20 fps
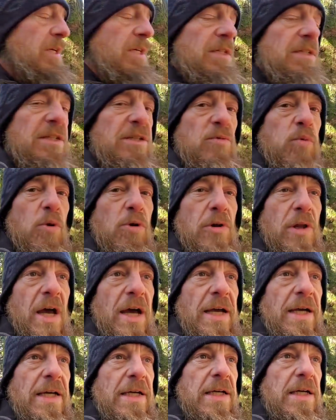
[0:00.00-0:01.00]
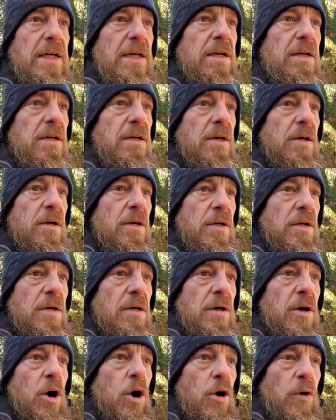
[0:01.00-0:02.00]
is we're like
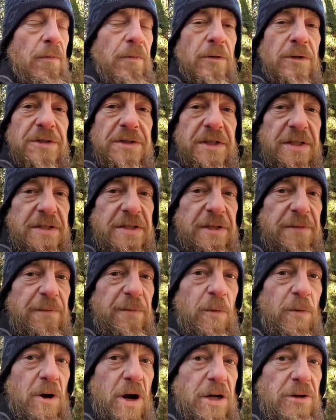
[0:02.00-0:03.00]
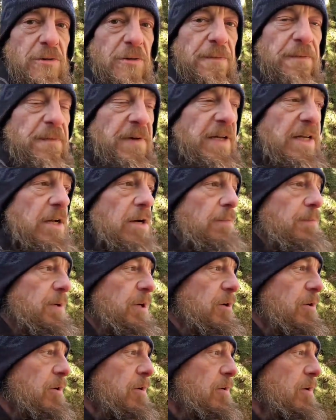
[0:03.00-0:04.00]
over 6,400 feet up
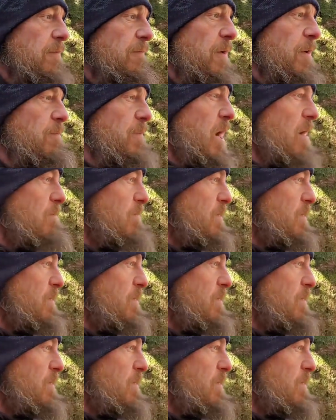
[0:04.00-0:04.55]
here, if I'm not